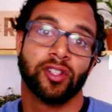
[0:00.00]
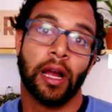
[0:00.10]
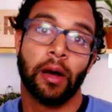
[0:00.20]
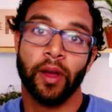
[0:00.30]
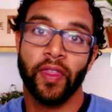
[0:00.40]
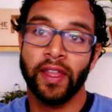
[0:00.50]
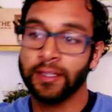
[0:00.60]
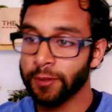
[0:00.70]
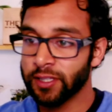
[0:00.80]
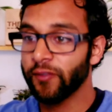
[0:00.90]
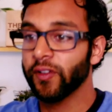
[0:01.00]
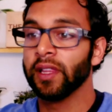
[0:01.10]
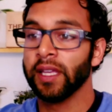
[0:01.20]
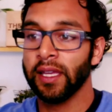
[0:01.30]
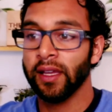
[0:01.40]
to start out with, and
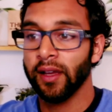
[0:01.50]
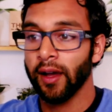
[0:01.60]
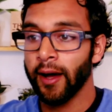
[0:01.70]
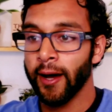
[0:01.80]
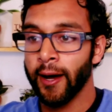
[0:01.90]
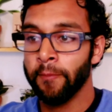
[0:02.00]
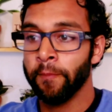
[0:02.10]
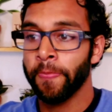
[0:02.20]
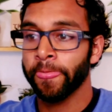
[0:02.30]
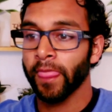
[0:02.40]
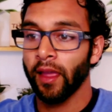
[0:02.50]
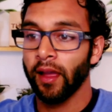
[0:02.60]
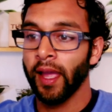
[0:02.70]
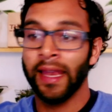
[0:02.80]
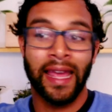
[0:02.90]
specifically.
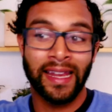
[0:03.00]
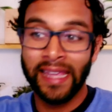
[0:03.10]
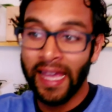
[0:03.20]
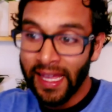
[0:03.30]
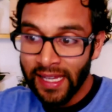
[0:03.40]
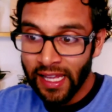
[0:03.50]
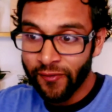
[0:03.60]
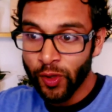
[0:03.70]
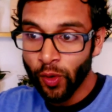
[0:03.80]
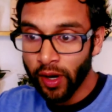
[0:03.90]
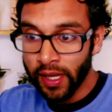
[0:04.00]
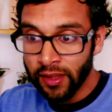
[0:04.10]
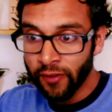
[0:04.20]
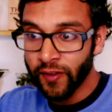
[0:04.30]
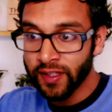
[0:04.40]
And again, if you are
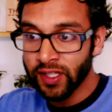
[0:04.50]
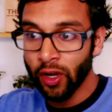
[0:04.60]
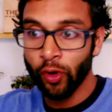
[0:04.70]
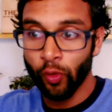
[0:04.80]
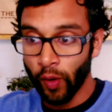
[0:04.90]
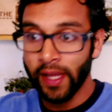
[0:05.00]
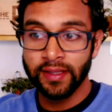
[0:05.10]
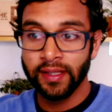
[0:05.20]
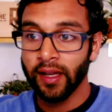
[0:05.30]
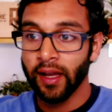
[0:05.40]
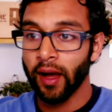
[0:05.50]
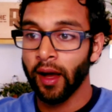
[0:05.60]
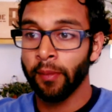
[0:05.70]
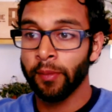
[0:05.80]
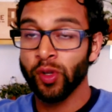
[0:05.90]
in the physio, great.
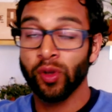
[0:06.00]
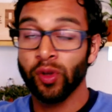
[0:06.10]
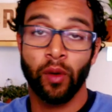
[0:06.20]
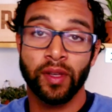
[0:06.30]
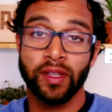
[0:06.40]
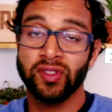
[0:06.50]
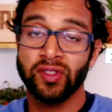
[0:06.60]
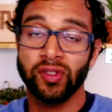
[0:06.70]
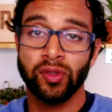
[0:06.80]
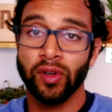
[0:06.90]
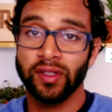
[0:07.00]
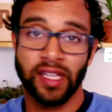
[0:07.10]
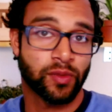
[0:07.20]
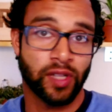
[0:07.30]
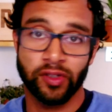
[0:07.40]
You can always do a
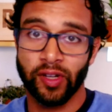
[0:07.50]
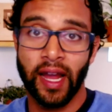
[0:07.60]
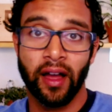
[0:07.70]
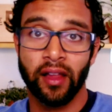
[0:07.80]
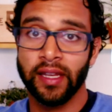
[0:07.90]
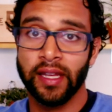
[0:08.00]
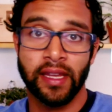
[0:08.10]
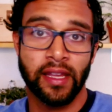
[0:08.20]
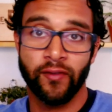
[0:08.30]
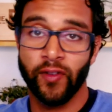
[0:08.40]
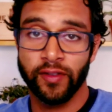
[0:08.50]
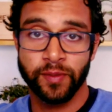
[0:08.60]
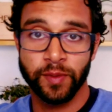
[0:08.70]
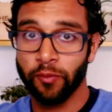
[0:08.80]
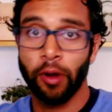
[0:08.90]
session with Dr. Kyle, and if you have
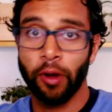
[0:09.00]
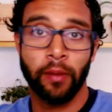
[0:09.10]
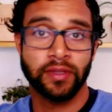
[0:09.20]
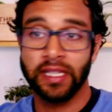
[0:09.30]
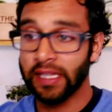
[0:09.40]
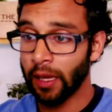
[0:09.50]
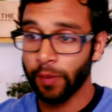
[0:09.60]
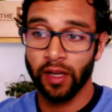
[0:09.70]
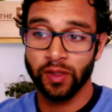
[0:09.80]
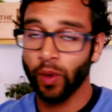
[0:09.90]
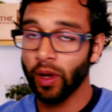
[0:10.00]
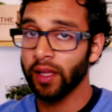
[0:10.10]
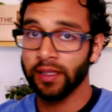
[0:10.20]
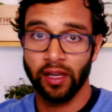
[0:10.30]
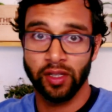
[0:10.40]
specific problems, he can help you out as well
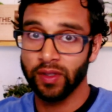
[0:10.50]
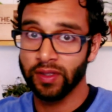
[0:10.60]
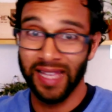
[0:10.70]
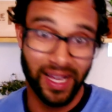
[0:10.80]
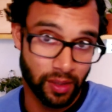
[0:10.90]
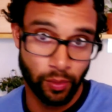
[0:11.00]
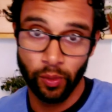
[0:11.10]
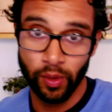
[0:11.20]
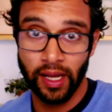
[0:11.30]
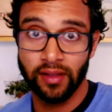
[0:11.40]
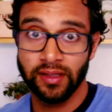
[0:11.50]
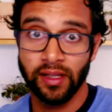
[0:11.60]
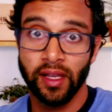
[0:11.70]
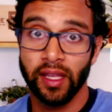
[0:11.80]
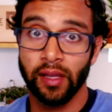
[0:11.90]
and tell you exactly what workouts
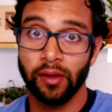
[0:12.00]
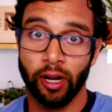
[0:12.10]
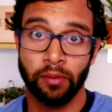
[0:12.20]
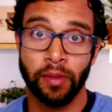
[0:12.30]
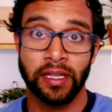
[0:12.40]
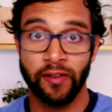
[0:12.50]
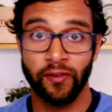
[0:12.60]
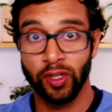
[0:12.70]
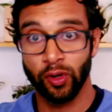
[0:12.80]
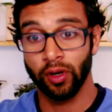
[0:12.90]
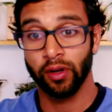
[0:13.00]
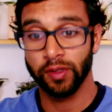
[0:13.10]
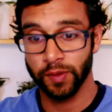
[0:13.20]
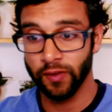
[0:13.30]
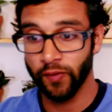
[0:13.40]
he would recommend given your
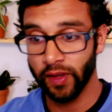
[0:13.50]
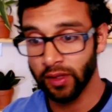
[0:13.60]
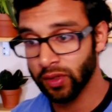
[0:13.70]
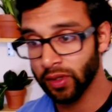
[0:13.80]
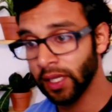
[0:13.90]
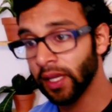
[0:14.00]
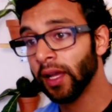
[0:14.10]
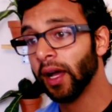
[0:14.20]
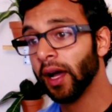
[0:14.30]
specific injury.